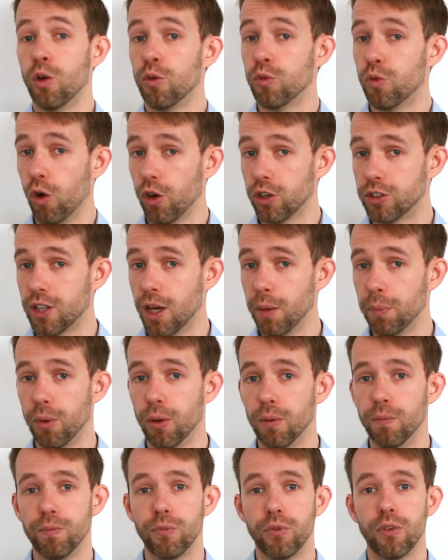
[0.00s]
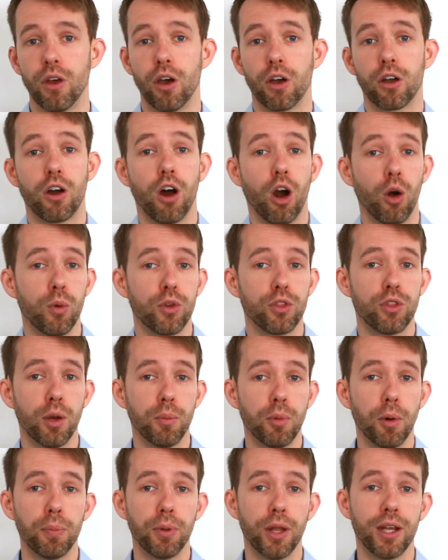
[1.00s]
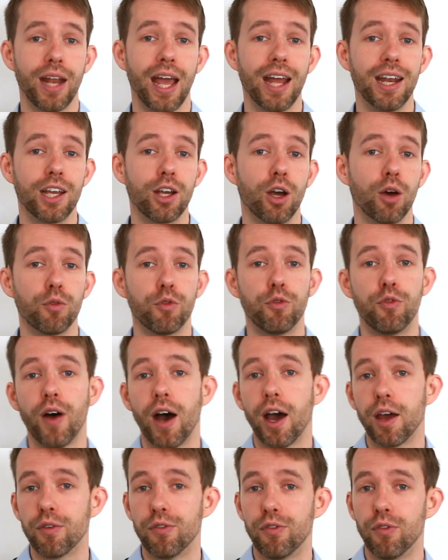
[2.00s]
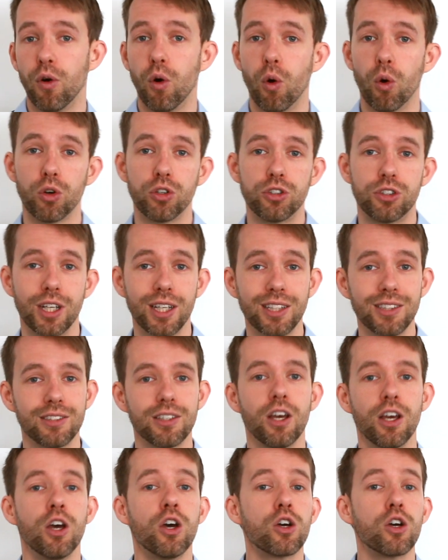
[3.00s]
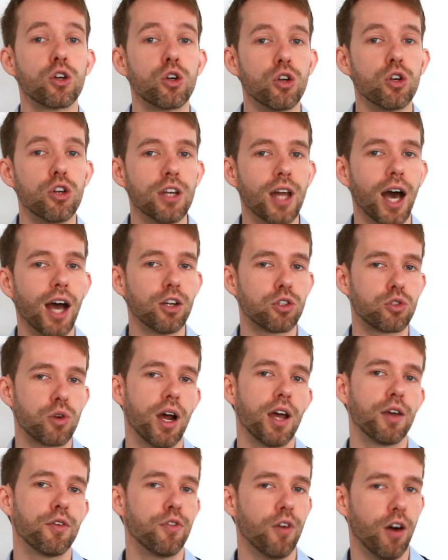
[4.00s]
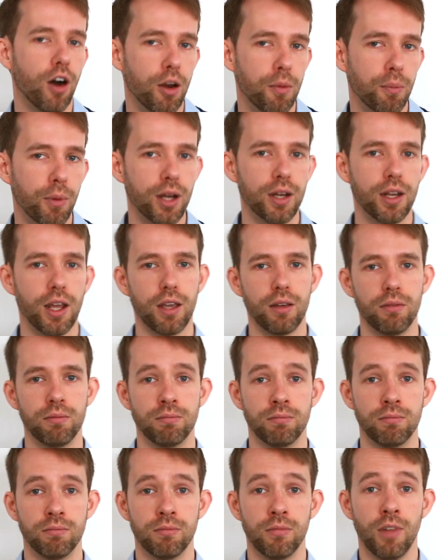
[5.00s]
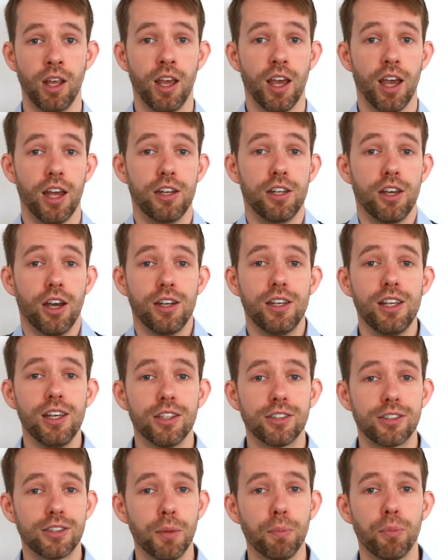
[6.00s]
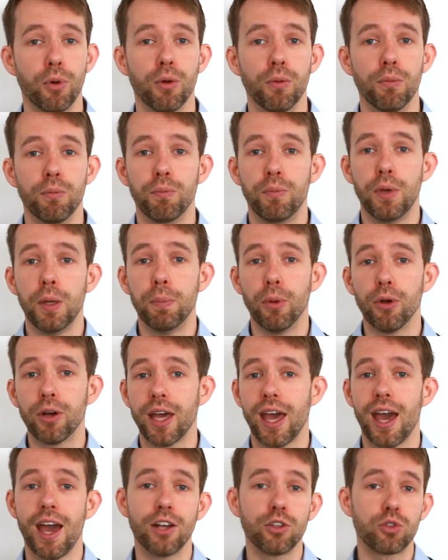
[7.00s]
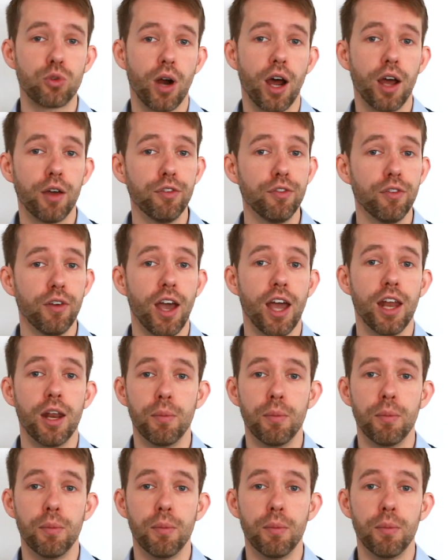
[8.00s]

For example, a car with number plate ending on 5 or 6 could not drive on Monday. And the idea is simple. People can drive and